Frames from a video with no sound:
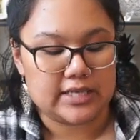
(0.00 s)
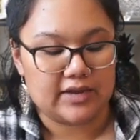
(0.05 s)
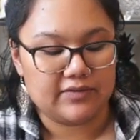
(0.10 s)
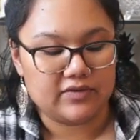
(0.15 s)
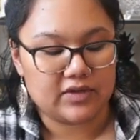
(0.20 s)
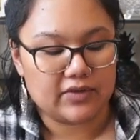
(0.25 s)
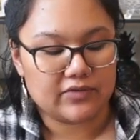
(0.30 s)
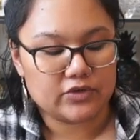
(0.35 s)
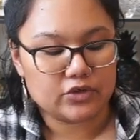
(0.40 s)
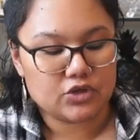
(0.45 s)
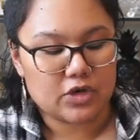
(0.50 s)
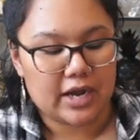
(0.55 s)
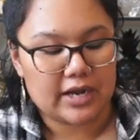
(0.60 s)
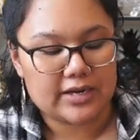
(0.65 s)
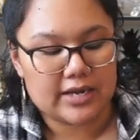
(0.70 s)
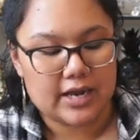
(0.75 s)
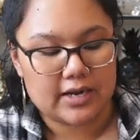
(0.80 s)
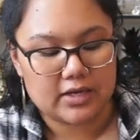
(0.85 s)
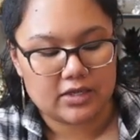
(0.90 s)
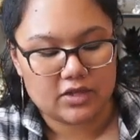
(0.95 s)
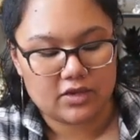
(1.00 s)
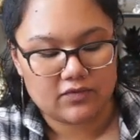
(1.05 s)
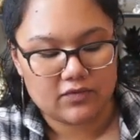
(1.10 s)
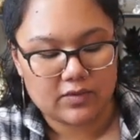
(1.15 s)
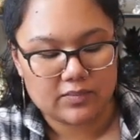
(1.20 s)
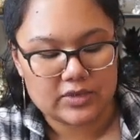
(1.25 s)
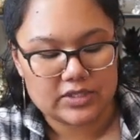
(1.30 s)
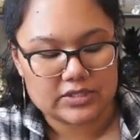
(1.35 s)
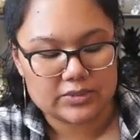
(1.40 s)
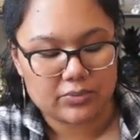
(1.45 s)
I've never tried anything
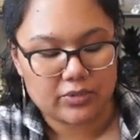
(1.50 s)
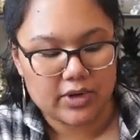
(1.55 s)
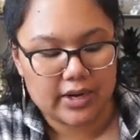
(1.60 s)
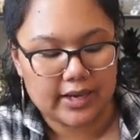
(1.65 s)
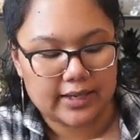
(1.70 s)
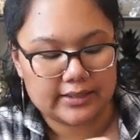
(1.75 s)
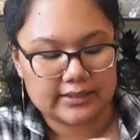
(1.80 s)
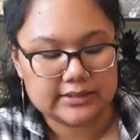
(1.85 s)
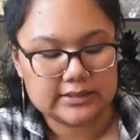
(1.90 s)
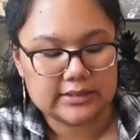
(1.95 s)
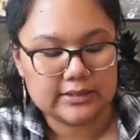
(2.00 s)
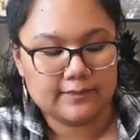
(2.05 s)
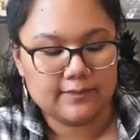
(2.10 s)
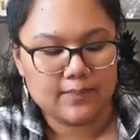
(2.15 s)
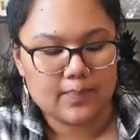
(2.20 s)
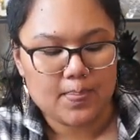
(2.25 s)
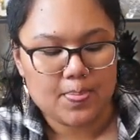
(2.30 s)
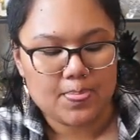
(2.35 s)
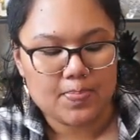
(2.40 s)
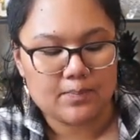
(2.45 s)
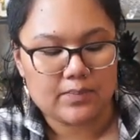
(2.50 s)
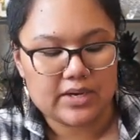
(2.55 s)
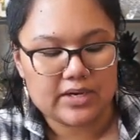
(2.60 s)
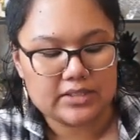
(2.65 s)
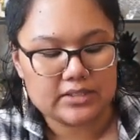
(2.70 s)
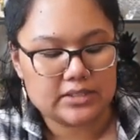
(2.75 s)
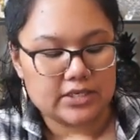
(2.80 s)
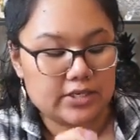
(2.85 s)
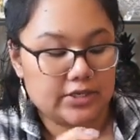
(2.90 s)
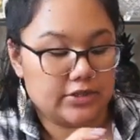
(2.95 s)
from this brand,
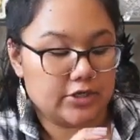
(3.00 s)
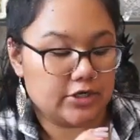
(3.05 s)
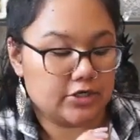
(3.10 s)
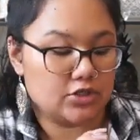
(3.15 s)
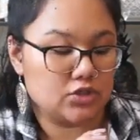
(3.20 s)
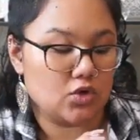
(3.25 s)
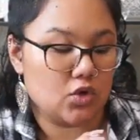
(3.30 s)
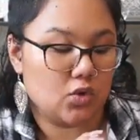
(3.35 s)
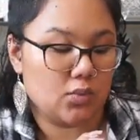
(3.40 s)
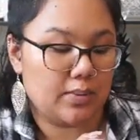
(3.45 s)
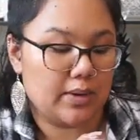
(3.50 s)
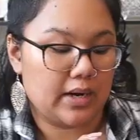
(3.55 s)
but there's no